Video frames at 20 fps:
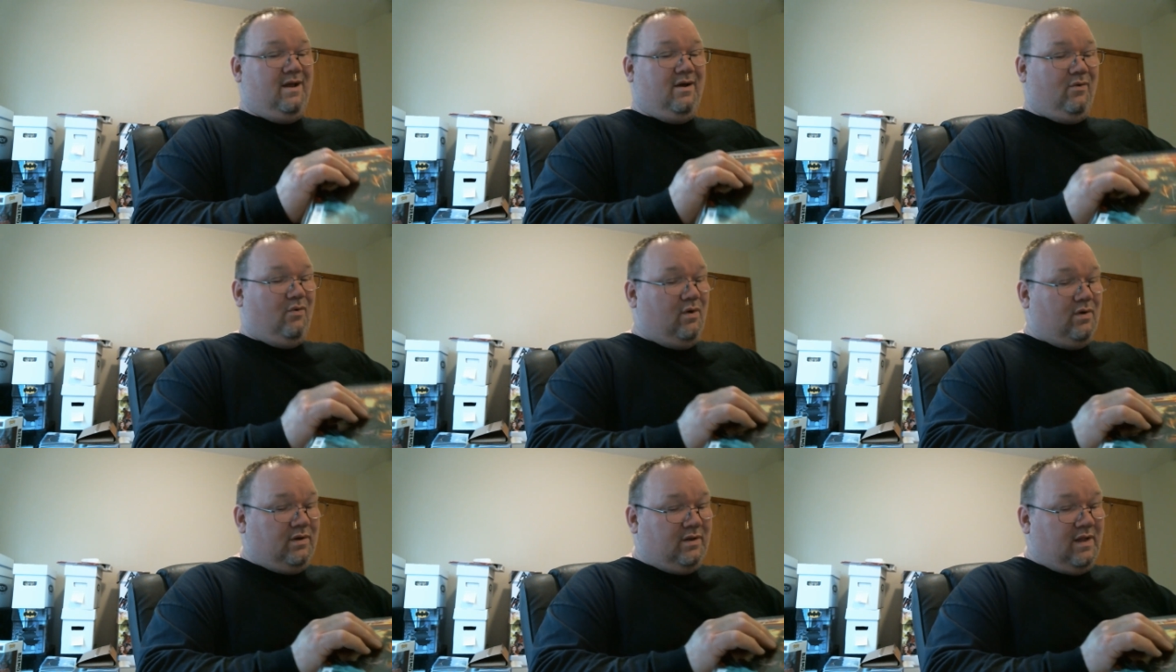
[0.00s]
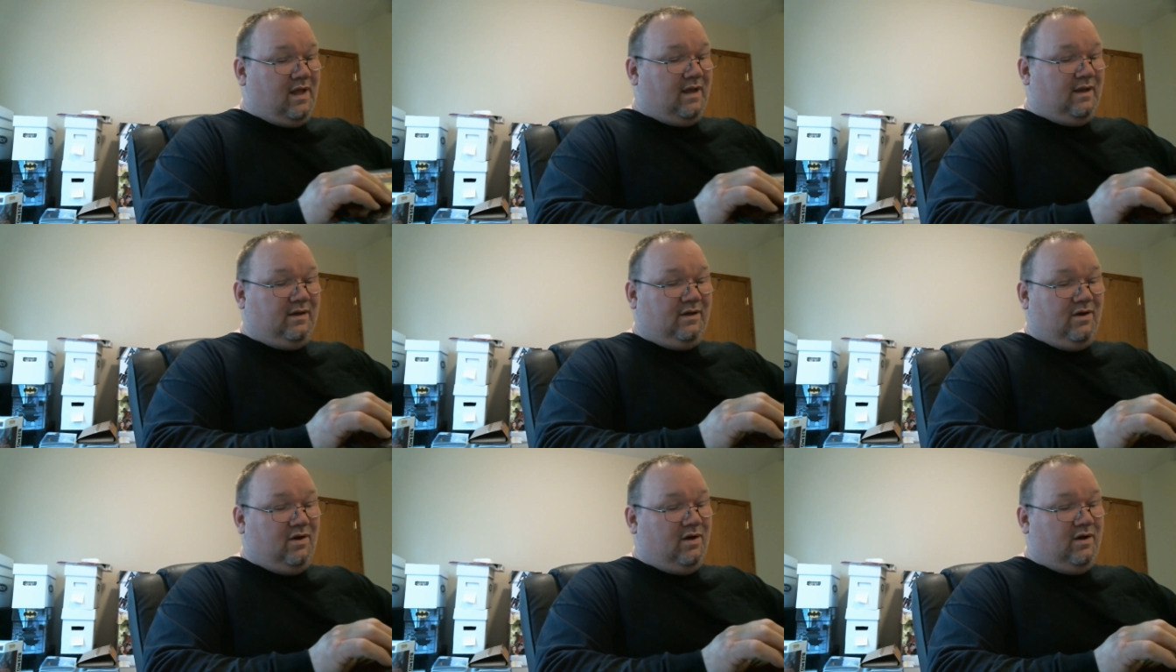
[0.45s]
wasn't
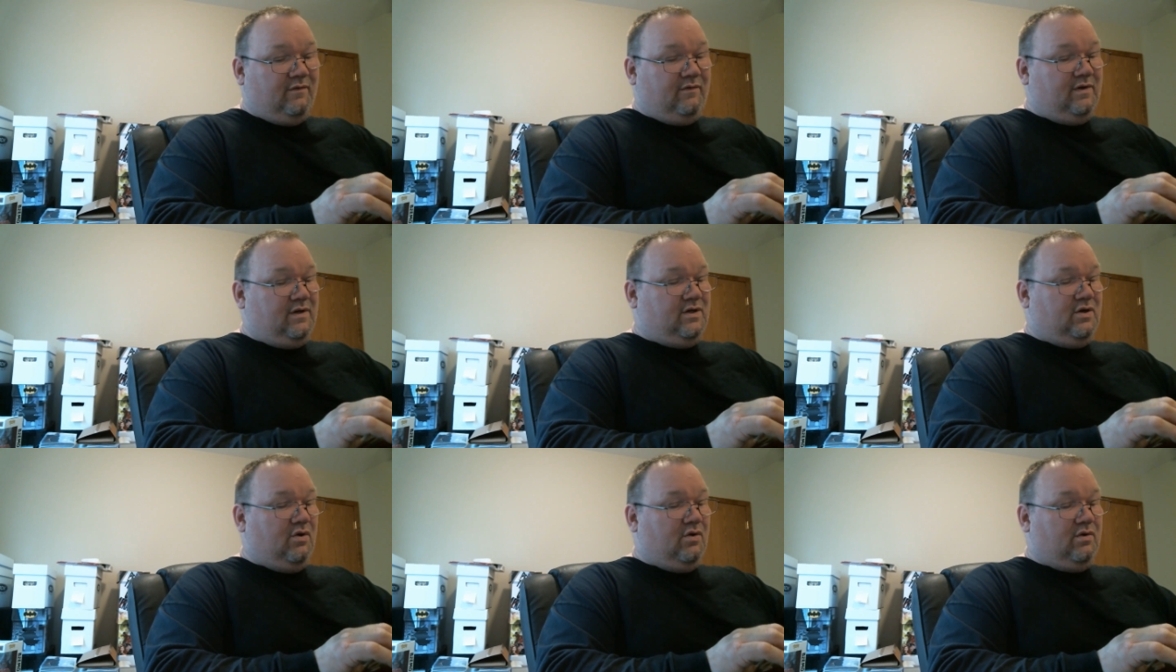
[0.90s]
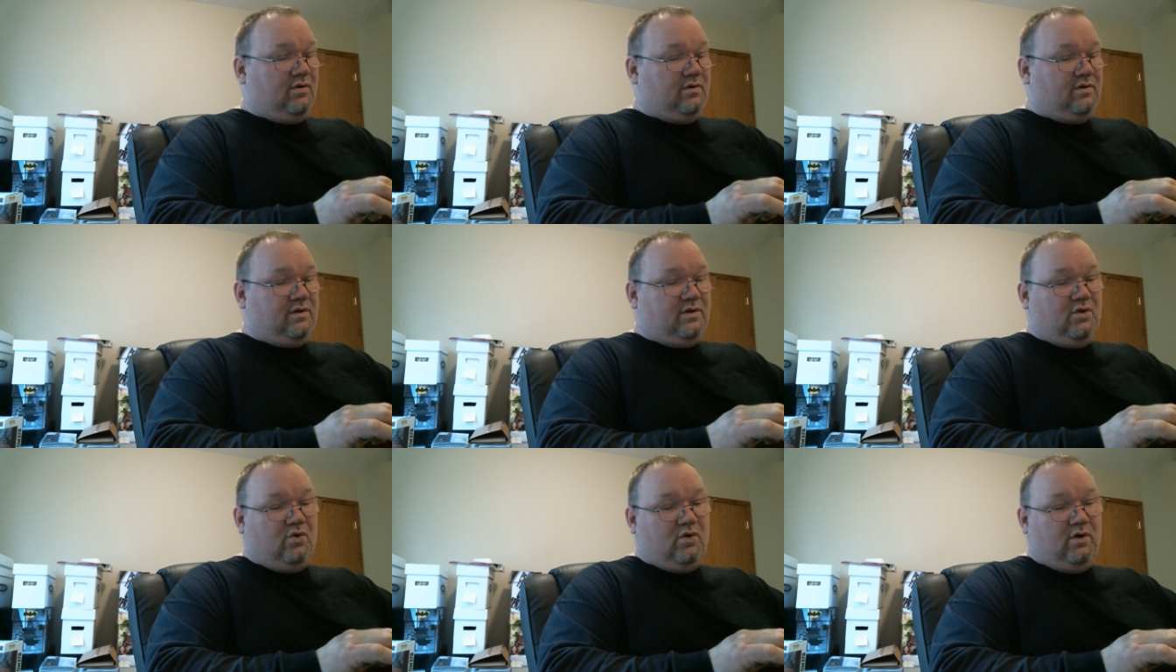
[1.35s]
that good of a Joker
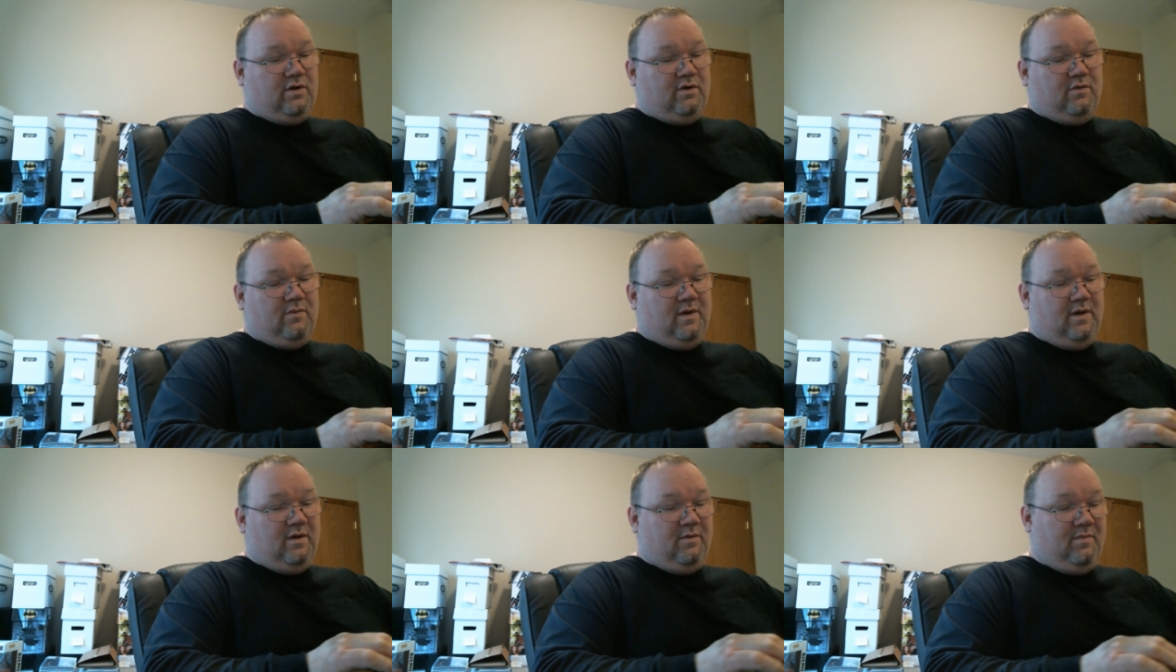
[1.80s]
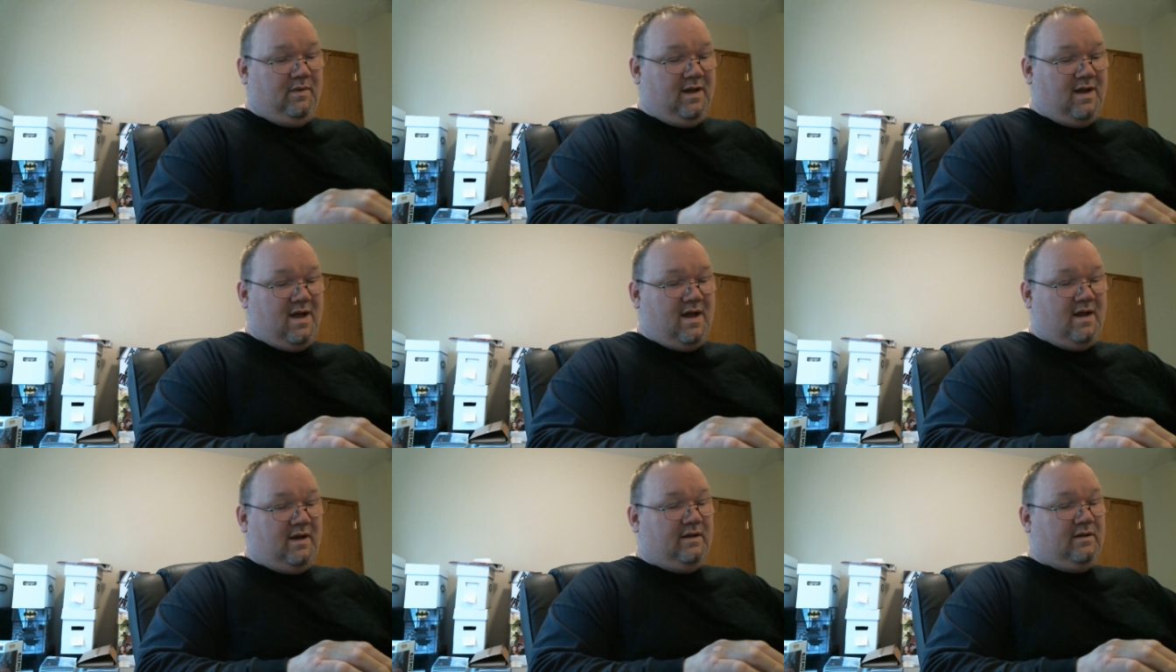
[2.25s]
story to me, to be
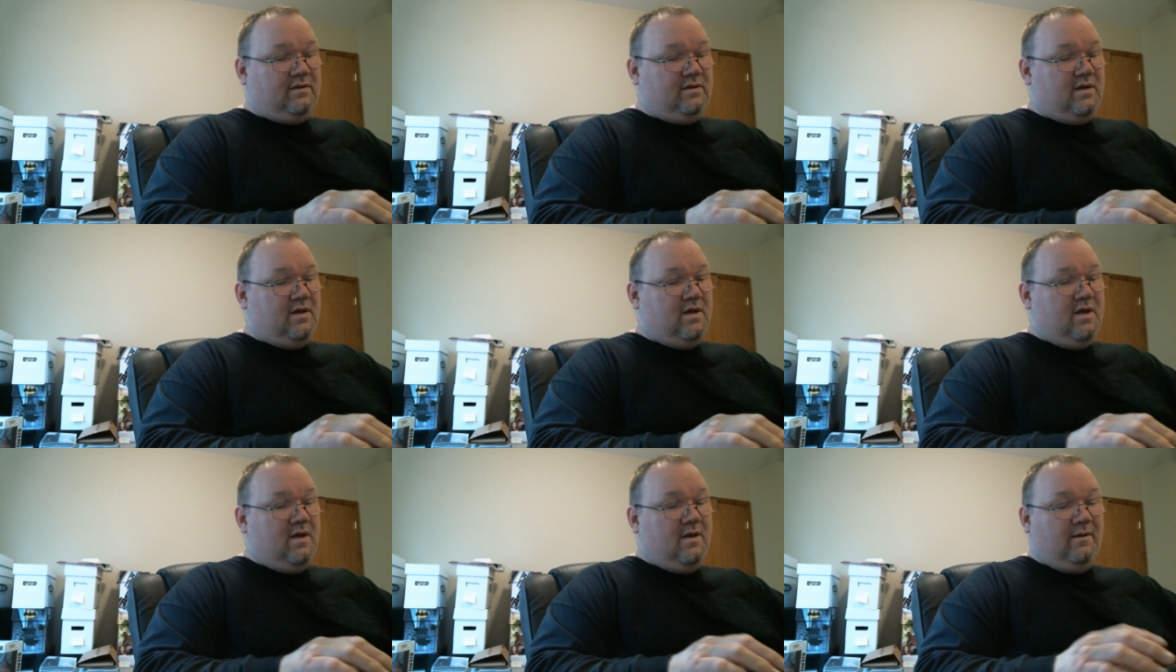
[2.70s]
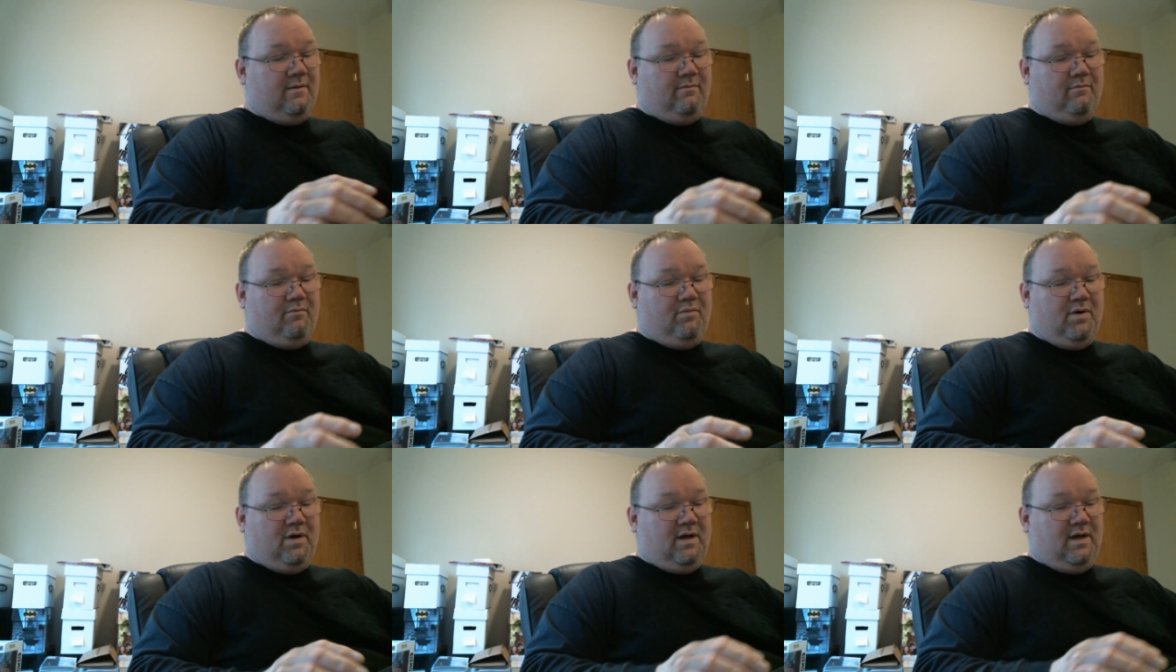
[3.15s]
honest.
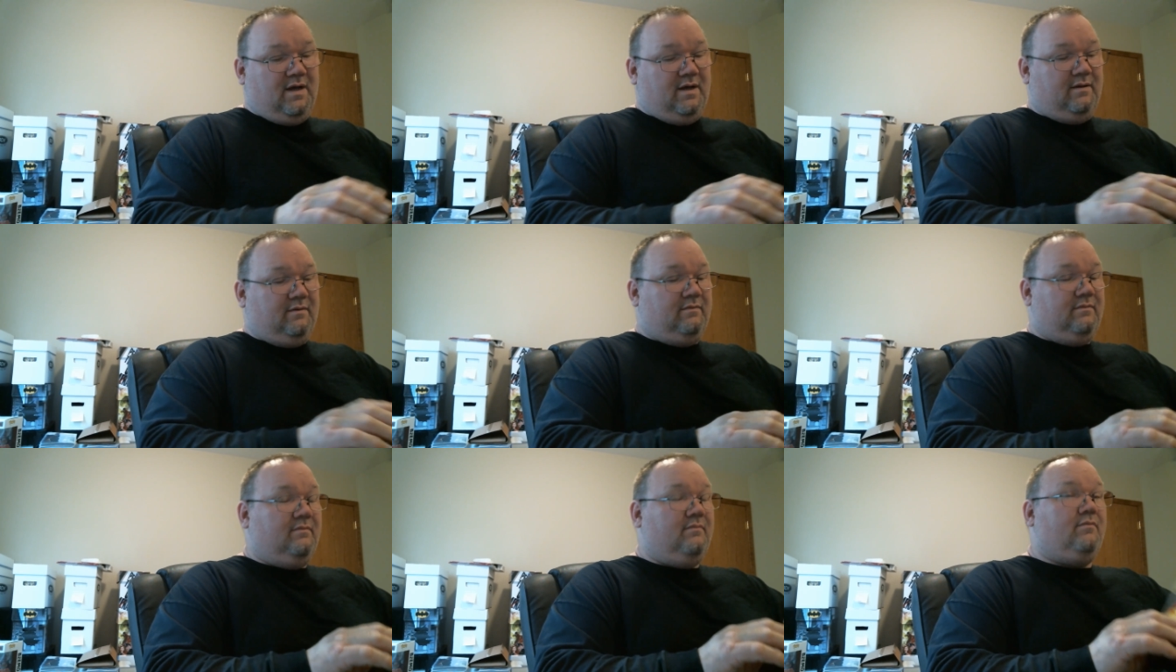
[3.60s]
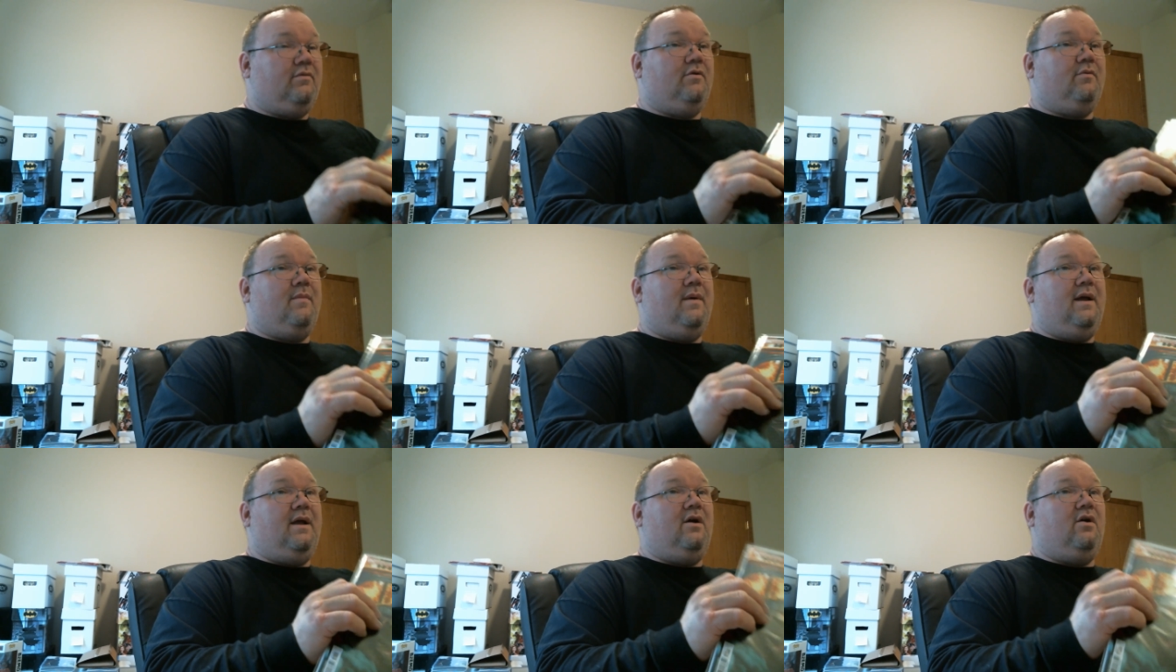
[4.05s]
But
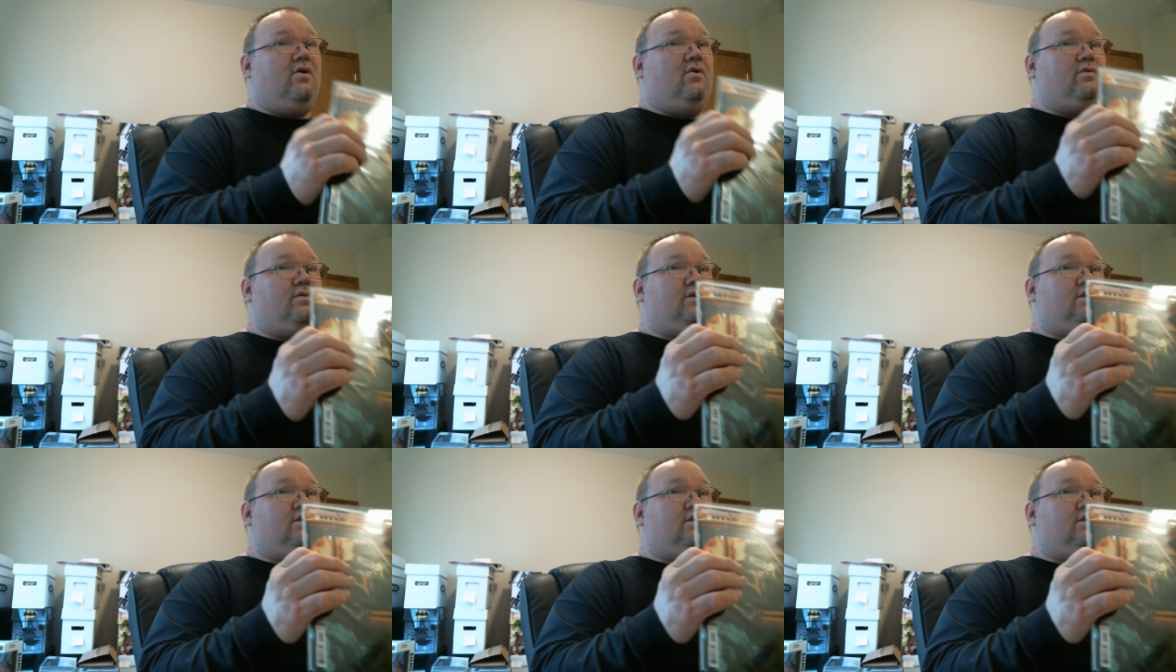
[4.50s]
Bermejo's